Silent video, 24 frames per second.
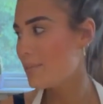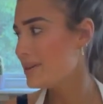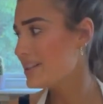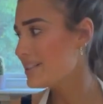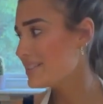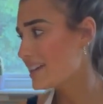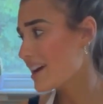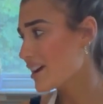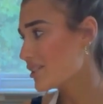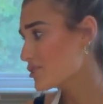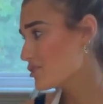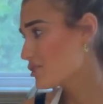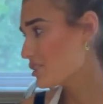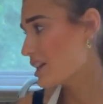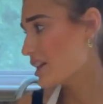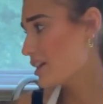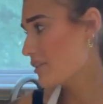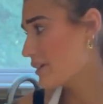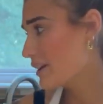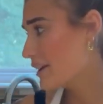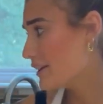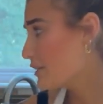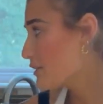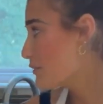He's actually
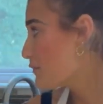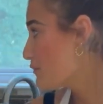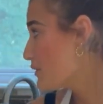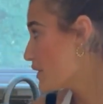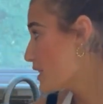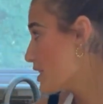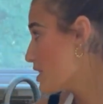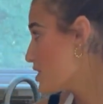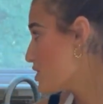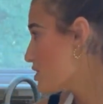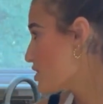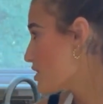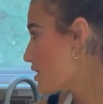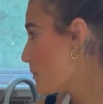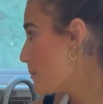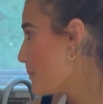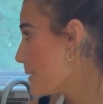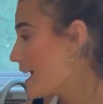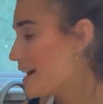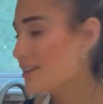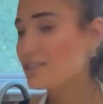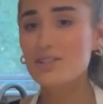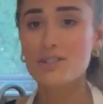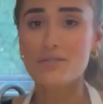getting ready to finish a
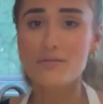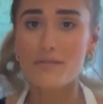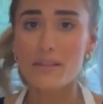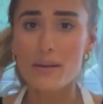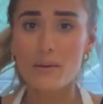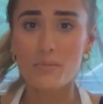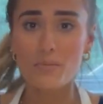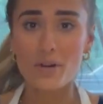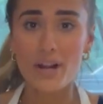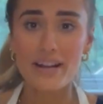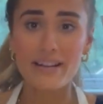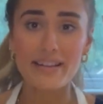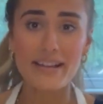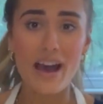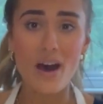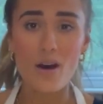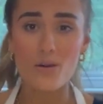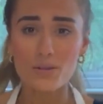batch of them right now,